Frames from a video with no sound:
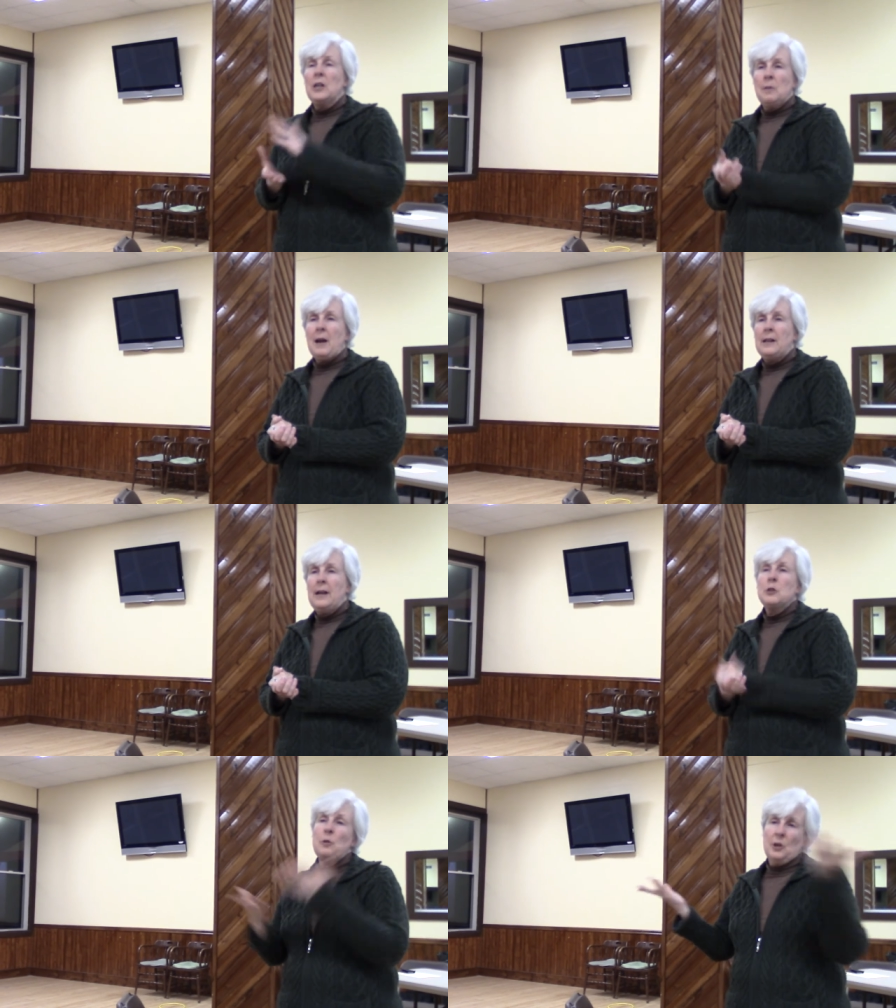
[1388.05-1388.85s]
into my
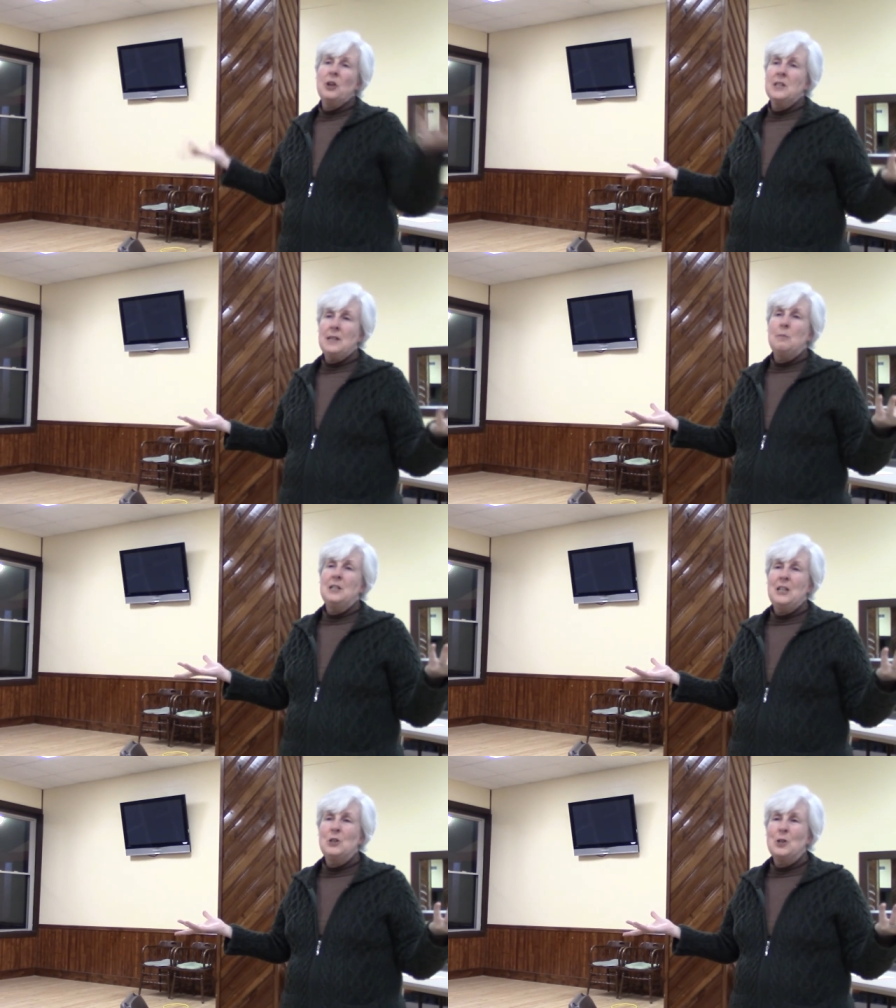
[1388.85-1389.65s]
classroom, you're going to see me
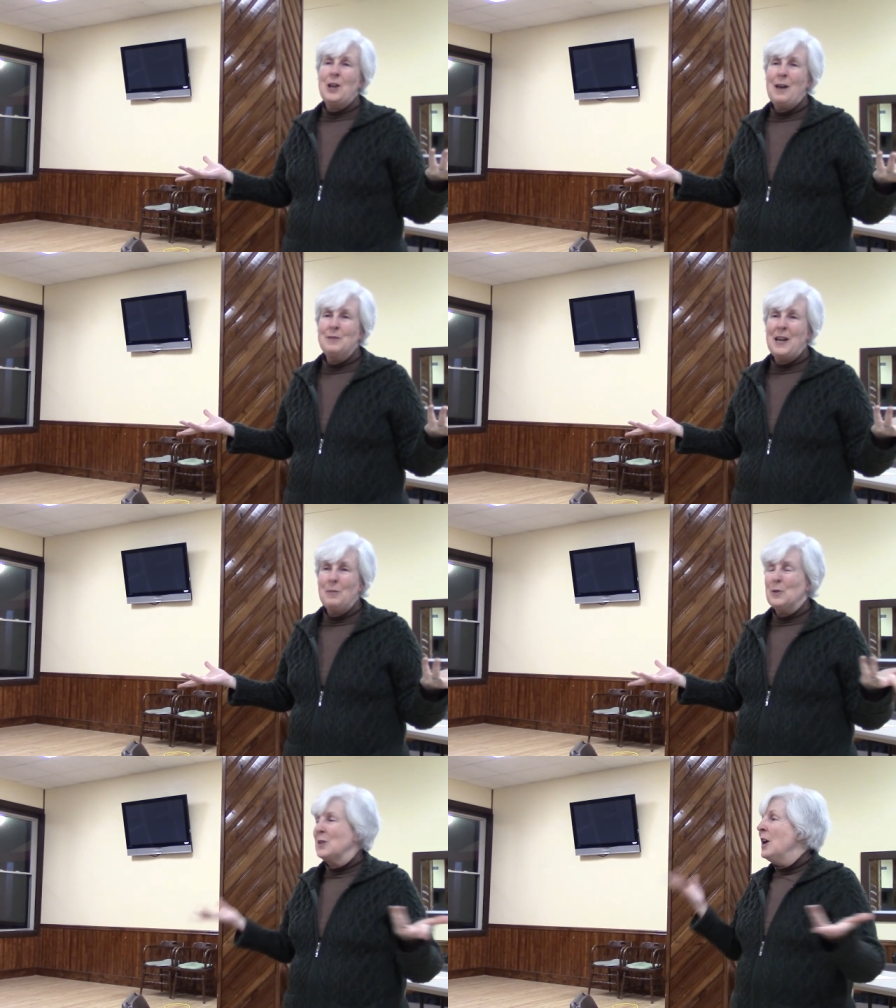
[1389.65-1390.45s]
teaching times
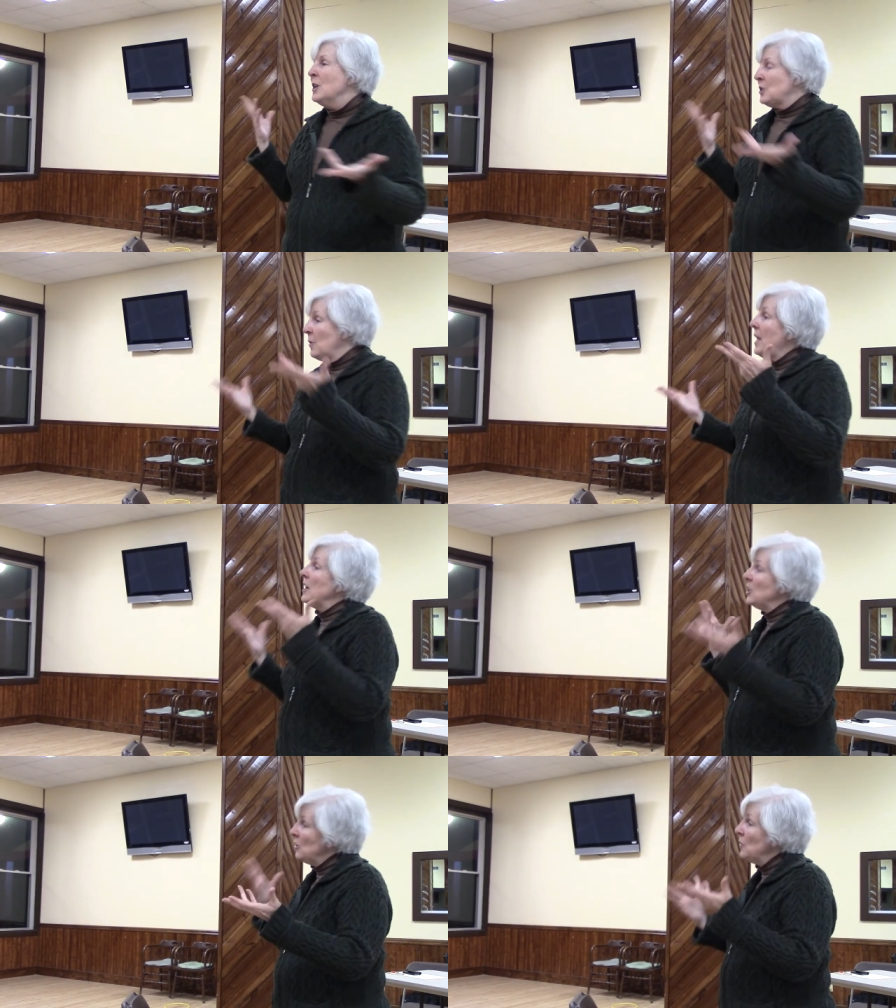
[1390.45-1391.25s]
tables. So
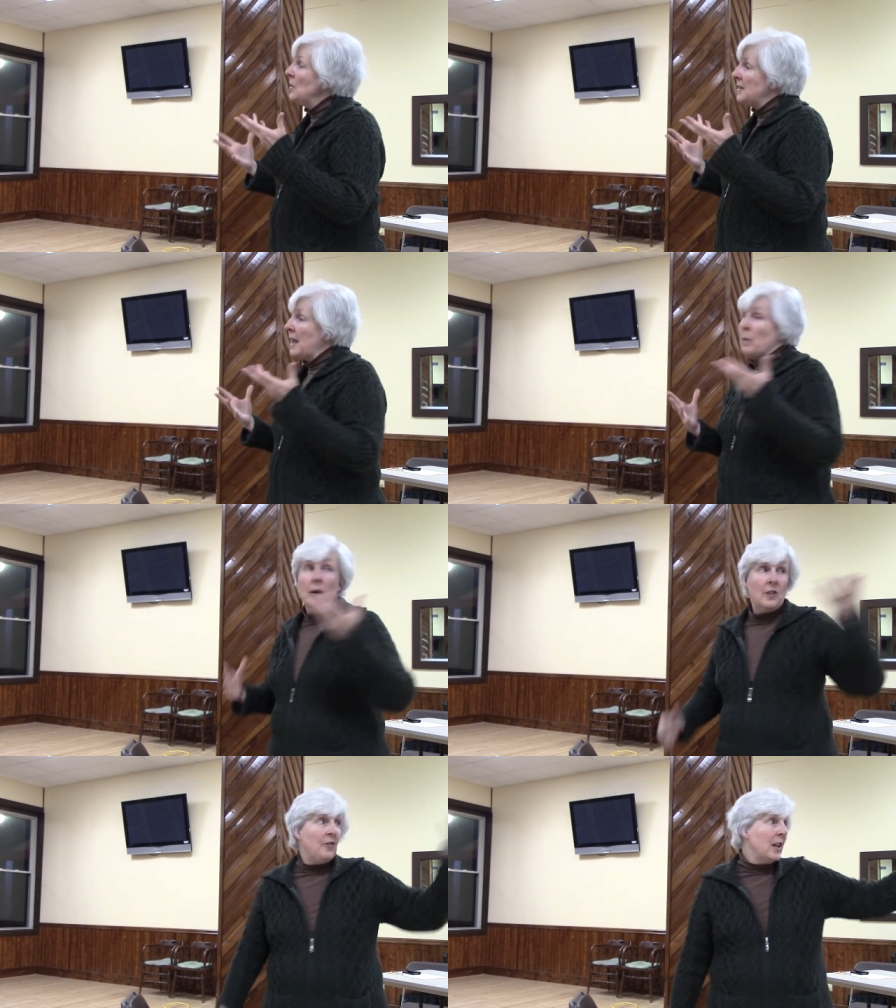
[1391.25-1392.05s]
they knew that they
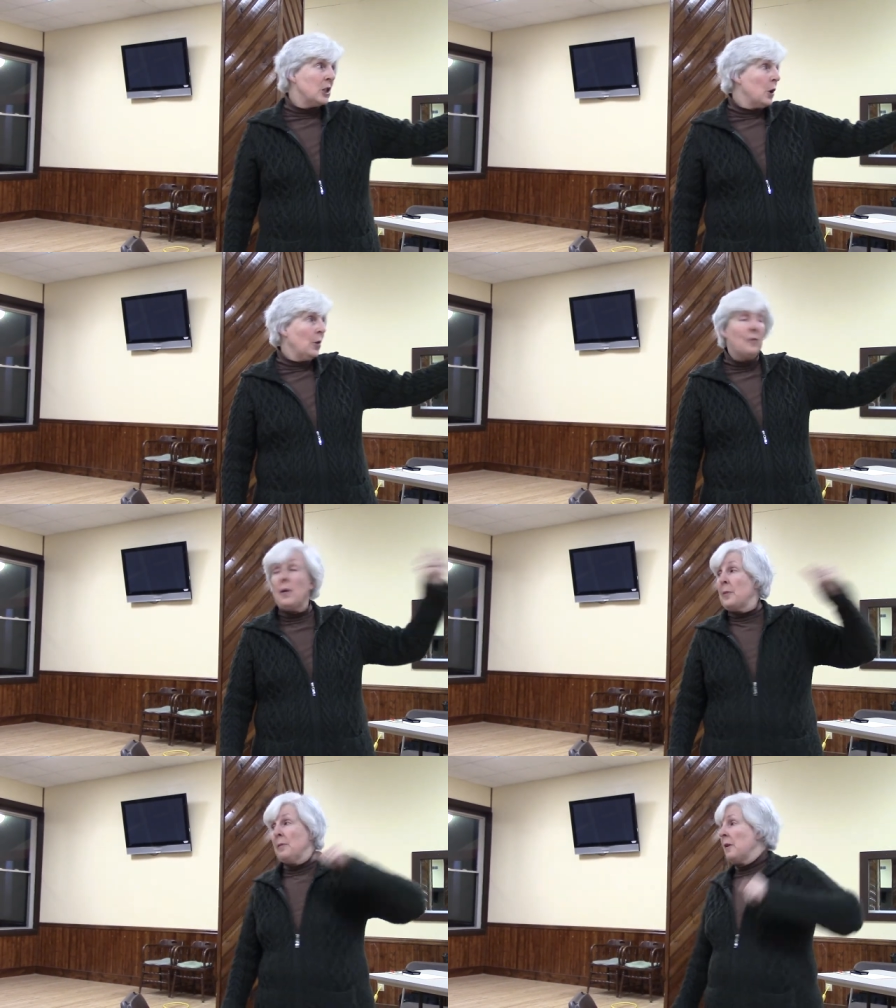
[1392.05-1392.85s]
were, and the feds told them
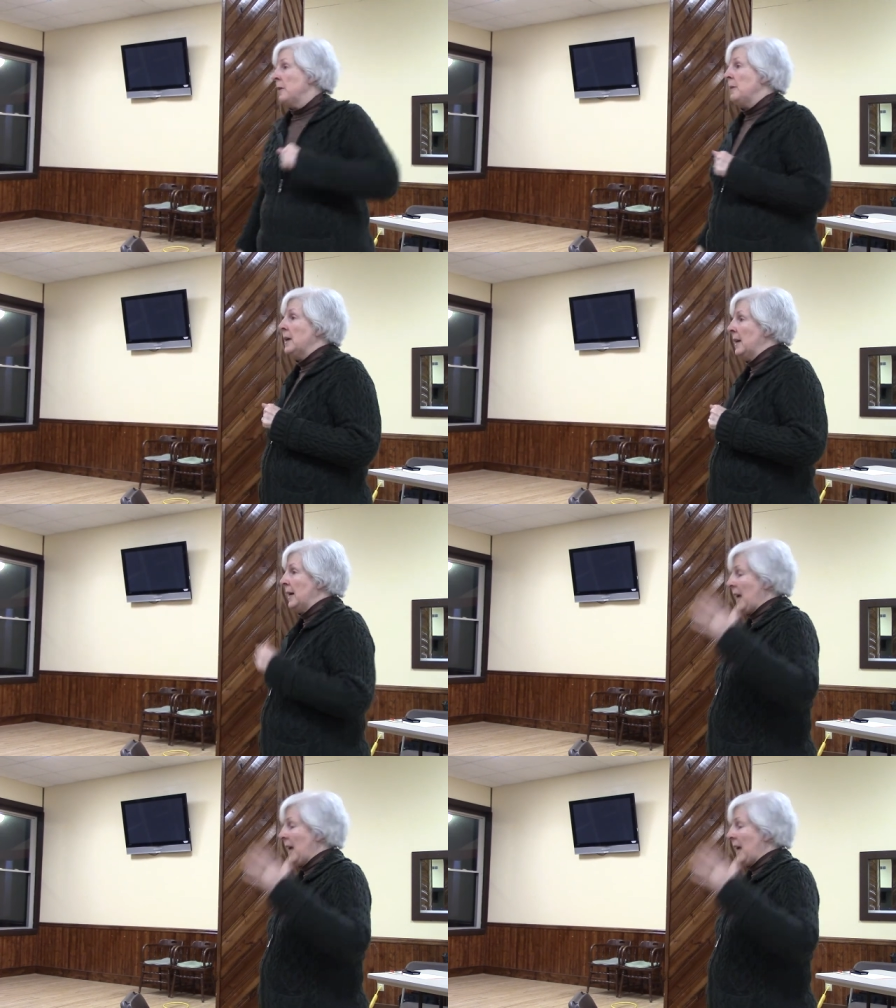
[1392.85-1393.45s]
from the very beginning,